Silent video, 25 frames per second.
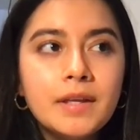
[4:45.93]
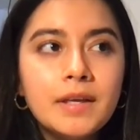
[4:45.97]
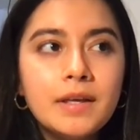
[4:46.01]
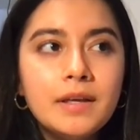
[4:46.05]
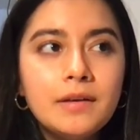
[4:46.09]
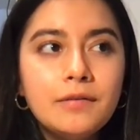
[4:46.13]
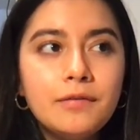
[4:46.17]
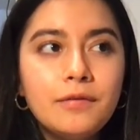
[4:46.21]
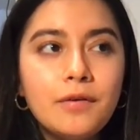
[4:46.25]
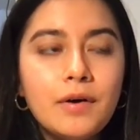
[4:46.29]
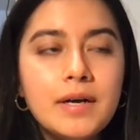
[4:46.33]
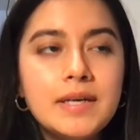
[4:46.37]

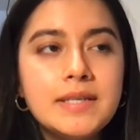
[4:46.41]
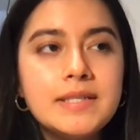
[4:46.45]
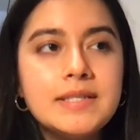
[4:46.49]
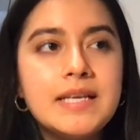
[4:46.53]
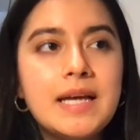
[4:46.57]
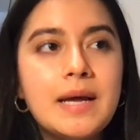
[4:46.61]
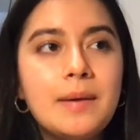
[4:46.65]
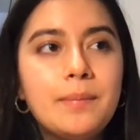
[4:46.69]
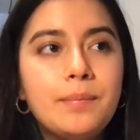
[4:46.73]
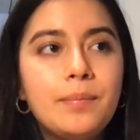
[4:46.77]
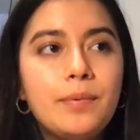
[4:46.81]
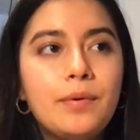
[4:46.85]
for
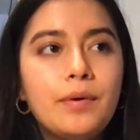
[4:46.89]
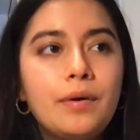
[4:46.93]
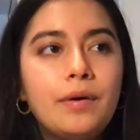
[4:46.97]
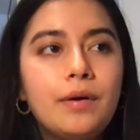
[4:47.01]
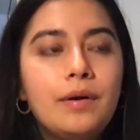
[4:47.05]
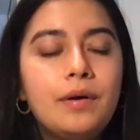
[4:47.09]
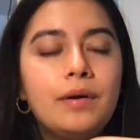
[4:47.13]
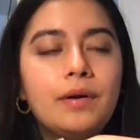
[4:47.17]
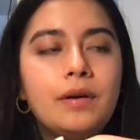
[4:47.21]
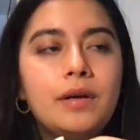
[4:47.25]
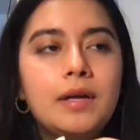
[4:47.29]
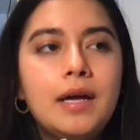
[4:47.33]

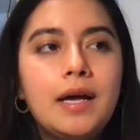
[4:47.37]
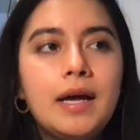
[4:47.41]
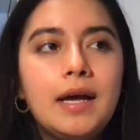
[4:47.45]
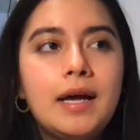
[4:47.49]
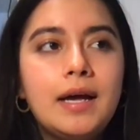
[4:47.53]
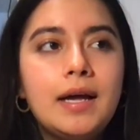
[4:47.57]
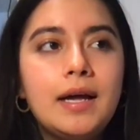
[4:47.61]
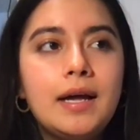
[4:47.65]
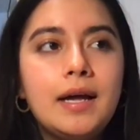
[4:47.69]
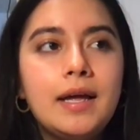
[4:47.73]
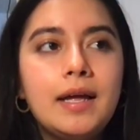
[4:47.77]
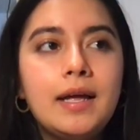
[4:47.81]
example,
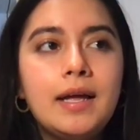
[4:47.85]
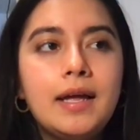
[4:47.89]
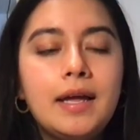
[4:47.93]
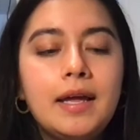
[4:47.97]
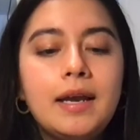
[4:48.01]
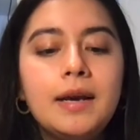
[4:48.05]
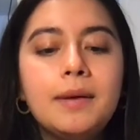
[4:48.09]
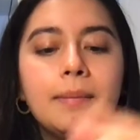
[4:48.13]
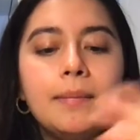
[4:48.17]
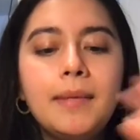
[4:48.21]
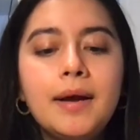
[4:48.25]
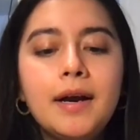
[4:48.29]
in
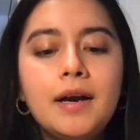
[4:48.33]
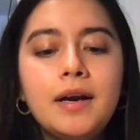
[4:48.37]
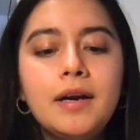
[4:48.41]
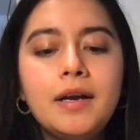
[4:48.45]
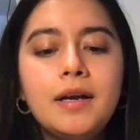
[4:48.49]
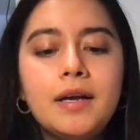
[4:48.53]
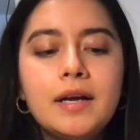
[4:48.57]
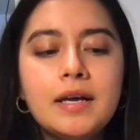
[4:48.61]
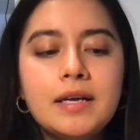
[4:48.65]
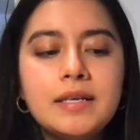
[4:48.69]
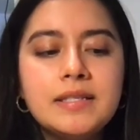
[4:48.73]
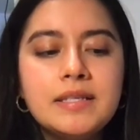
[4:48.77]

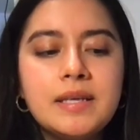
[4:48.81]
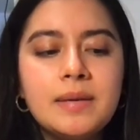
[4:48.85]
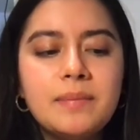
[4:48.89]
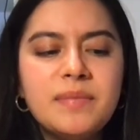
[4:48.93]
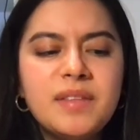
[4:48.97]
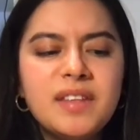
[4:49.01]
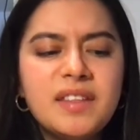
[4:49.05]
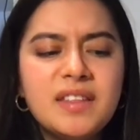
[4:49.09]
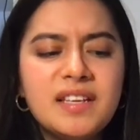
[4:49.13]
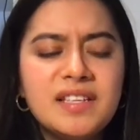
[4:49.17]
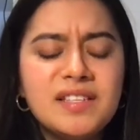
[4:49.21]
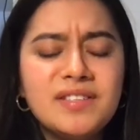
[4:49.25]
America,
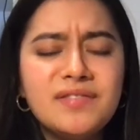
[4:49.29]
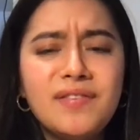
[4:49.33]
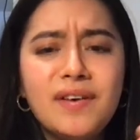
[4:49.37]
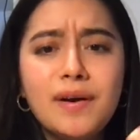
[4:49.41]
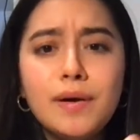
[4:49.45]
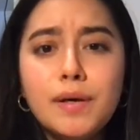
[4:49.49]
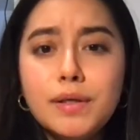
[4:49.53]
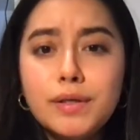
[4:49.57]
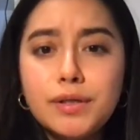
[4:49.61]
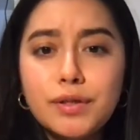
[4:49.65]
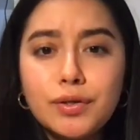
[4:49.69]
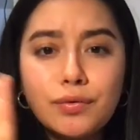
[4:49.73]
something that's
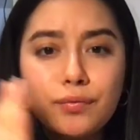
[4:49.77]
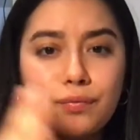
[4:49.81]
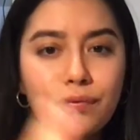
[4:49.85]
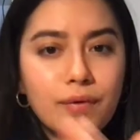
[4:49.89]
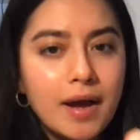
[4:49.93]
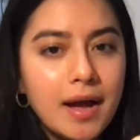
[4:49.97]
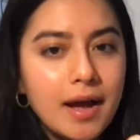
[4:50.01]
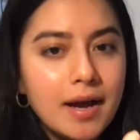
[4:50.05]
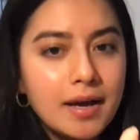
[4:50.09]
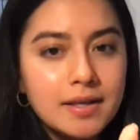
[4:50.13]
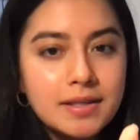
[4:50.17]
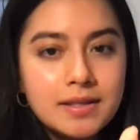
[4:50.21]
very
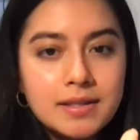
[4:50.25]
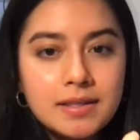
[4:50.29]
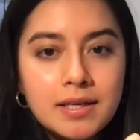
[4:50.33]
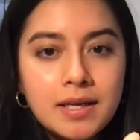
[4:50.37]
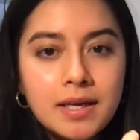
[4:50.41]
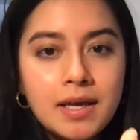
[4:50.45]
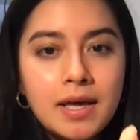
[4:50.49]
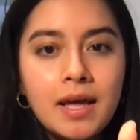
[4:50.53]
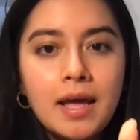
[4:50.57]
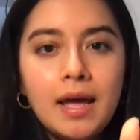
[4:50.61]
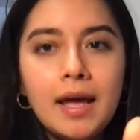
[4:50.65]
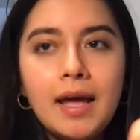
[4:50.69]
direct
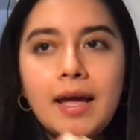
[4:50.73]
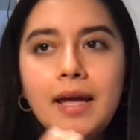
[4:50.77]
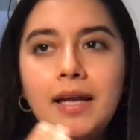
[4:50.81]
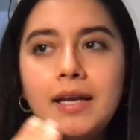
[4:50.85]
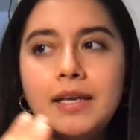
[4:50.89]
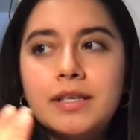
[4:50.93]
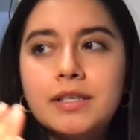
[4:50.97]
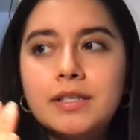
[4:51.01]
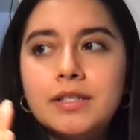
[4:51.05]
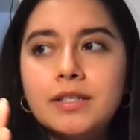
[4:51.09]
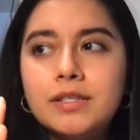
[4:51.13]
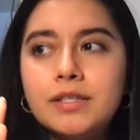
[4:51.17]

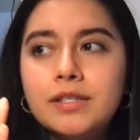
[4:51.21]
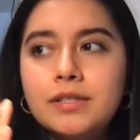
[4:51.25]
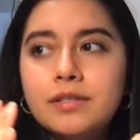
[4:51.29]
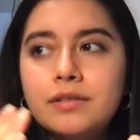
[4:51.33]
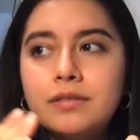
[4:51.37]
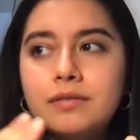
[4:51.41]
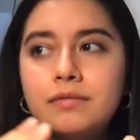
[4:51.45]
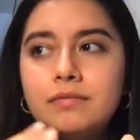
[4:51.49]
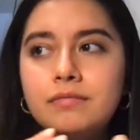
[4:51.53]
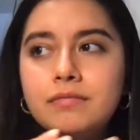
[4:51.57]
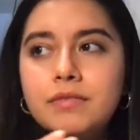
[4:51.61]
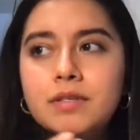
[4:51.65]
and
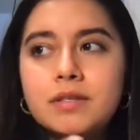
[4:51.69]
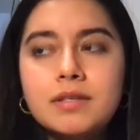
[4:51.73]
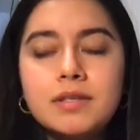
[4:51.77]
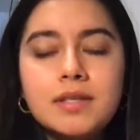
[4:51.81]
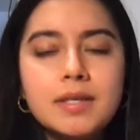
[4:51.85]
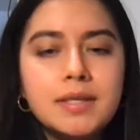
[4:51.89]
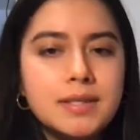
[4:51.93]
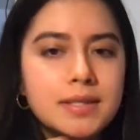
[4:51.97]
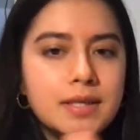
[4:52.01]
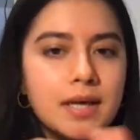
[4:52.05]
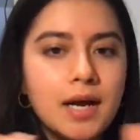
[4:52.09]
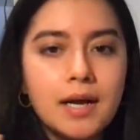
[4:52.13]
just
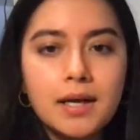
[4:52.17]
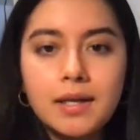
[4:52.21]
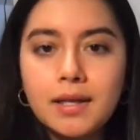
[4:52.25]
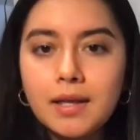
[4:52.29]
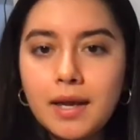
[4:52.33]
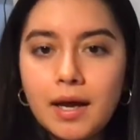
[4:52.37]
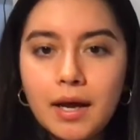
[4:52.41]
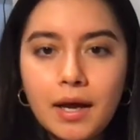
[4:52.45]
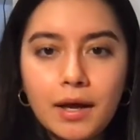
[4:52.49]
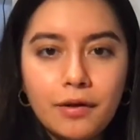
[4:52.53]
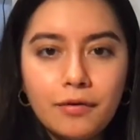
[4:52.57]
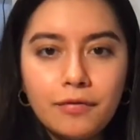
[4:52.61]
exactly
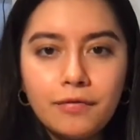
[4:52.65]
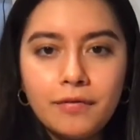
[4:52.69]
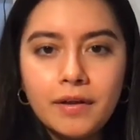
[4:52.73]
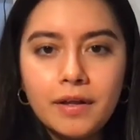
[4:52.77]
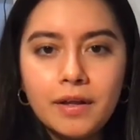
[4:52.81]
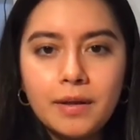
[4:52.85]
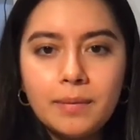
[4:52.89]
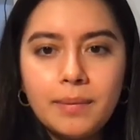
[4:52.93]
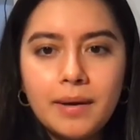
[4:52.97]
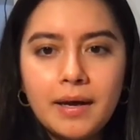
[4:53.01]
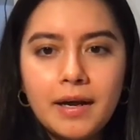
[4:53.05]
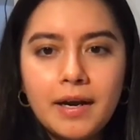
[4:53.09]
how you feel
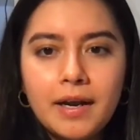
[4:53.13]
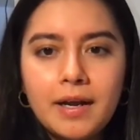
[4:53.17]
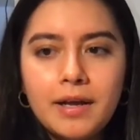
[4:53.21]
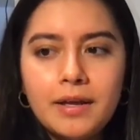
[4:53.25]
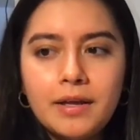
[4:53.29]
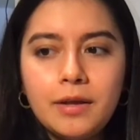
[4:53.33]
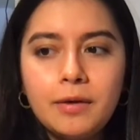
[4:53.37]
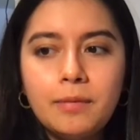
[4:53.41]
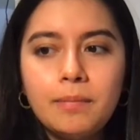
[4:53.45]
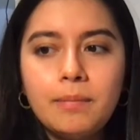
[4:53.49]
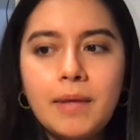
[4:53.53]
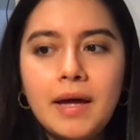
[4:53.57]
about it,
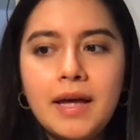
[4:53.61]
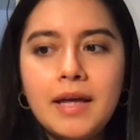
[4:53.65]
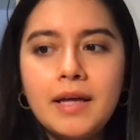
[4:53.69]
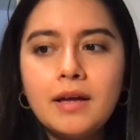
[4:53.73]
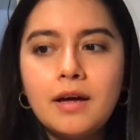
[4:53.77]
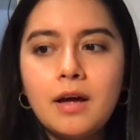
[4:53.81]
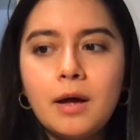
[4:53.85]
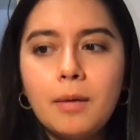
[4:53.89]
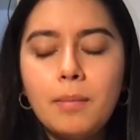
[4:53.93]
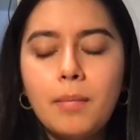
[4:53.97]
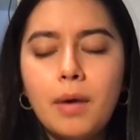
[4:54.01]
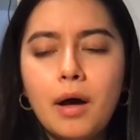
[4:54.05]
you might
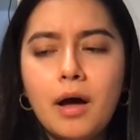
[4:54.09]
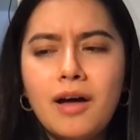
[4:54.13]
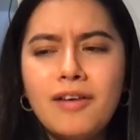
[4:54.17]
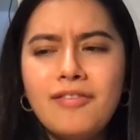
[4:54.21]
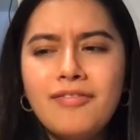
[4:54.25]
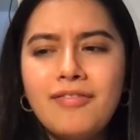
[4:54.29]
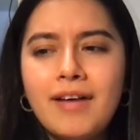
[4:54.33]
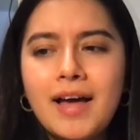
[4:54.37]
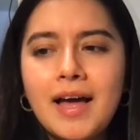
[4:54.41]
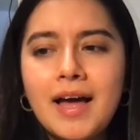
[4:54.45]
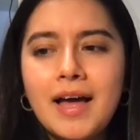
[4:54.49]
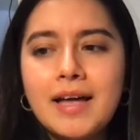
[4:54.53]
come off
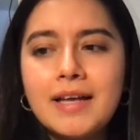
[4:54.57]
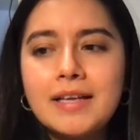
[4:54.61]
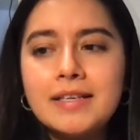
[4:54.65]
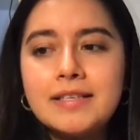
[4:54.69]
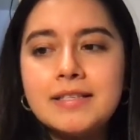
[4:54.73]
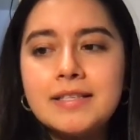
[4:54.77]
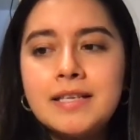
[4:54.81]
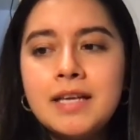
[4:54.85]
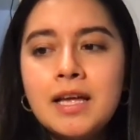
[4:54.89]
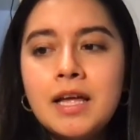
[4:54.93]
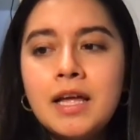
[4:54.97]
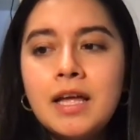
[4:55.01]

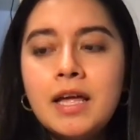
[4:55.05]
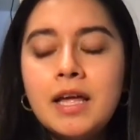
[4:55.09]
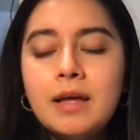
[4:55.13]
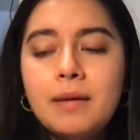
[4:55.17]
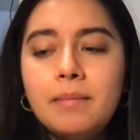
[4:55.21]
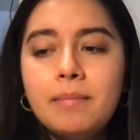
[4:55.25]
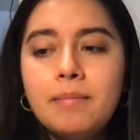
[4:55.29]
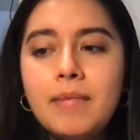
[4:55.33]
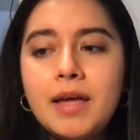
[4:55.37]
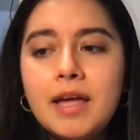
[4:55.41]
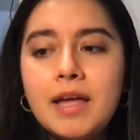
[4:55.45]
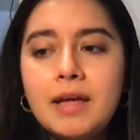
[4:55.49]
as
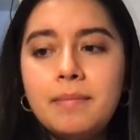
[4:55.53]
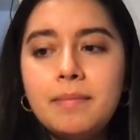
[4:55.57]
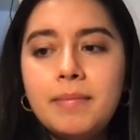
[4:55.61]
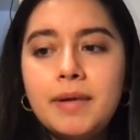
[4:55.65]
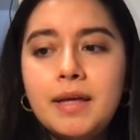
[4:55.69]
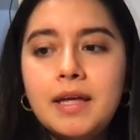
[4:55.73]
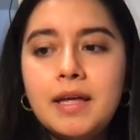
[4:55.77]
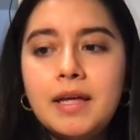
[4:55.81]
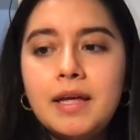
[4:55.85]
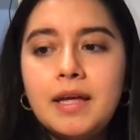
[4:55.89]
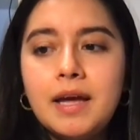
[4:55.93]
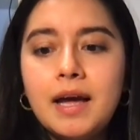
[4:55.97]

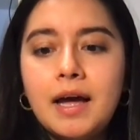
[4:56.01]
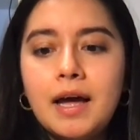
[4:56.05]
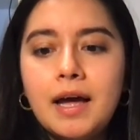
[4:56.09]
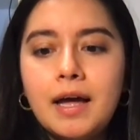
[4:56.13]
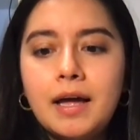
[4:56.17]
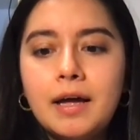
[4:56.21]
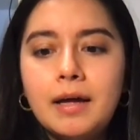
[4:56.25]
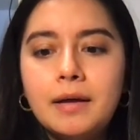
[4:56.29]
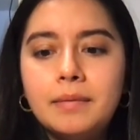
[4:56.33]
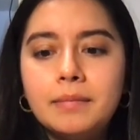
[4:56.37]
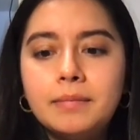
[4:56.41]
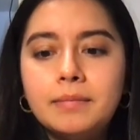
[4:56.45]
maybe
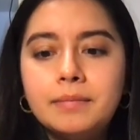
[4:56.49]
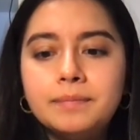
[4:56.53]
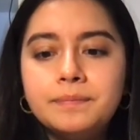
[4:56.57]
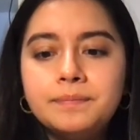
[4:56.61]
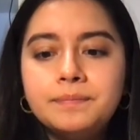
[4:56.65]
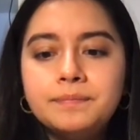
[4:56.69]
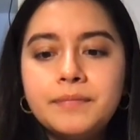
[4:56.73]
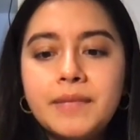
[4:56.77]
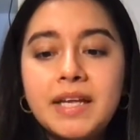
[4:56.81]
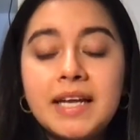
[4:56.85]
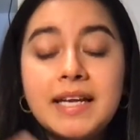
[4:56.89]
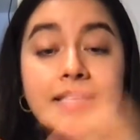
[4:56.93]

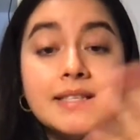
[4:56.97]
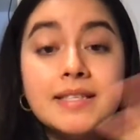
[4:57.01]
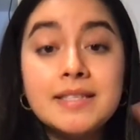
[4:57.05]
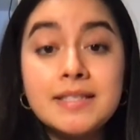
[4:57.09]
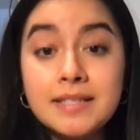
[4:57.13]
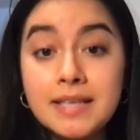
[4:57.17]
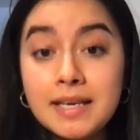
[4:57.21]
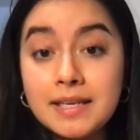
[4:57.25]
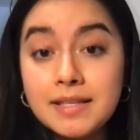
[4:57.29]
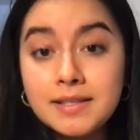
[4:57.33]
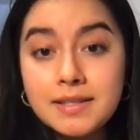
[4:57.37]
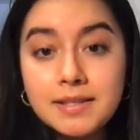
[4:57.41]

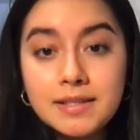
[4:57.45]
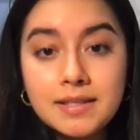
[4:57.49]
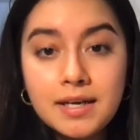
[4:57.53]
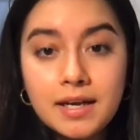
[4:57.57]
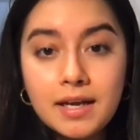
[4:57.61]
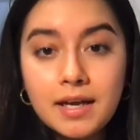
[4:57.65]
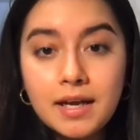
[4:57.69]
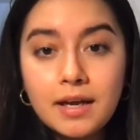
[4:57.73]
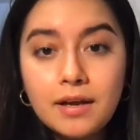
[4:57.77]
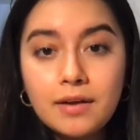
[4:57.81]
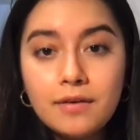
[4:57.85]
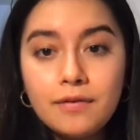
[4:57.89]

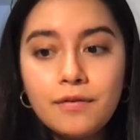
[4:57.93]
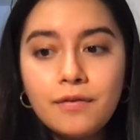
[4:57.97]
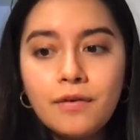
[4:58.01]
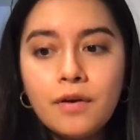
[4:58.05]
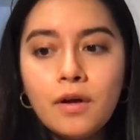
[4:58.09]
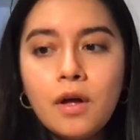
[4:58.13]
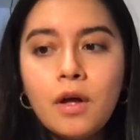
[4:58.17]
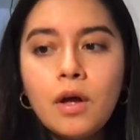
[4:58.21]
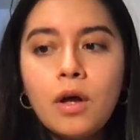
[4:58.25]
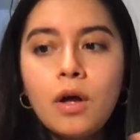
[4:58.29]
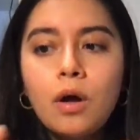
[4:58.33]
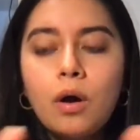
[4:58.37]
insensitive,
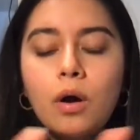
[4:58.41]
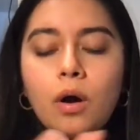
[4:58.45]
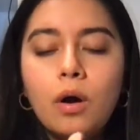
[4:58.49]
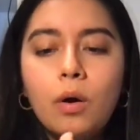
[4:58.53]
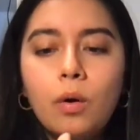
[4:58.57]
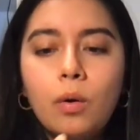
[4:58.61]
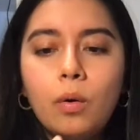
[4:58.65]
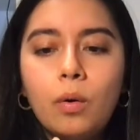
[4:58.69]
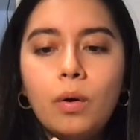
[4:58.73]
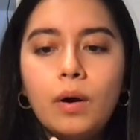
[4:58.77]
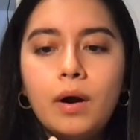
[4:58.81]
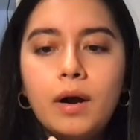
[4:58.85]

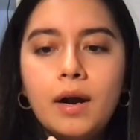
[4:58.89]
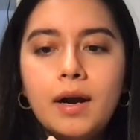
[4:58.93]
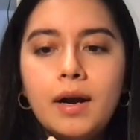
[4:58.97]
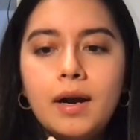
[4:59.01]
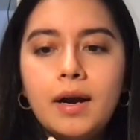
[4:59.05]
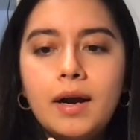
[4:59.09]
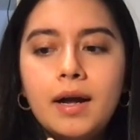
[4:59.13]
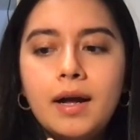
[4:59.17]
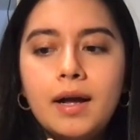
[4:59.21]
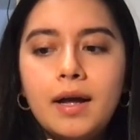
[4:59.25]
or